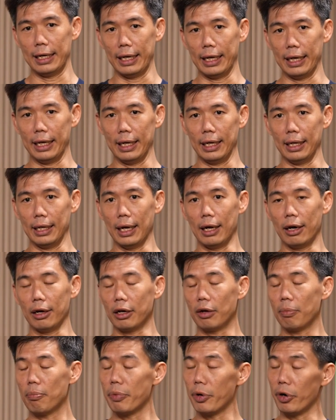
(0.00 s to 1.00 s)
They
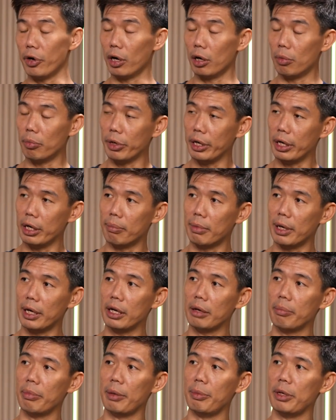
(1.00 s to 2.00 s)
are predominantly in the
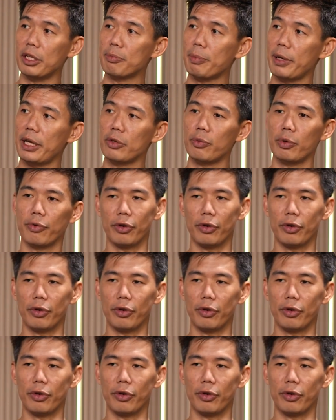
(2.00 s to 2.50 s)
mother and baby space.